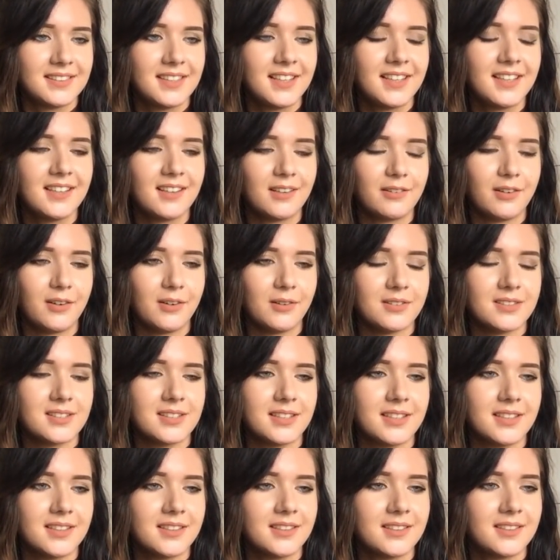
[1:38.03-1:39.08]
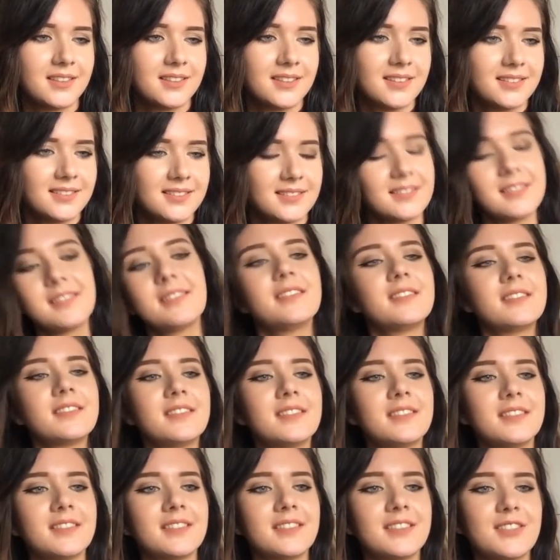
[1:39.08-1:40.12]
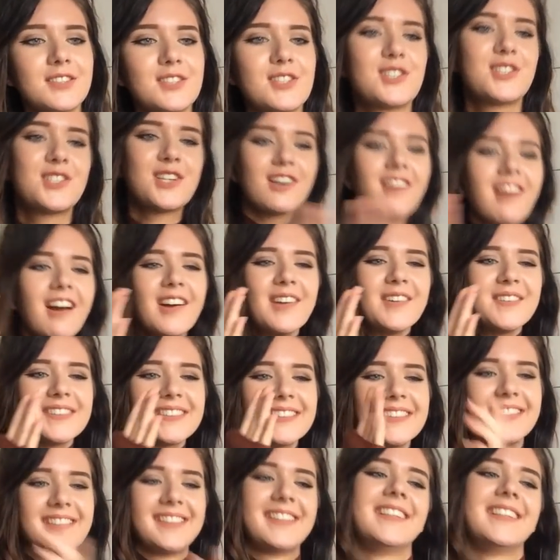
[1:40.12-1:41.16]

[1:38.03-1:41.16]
I love Halsey. Churros?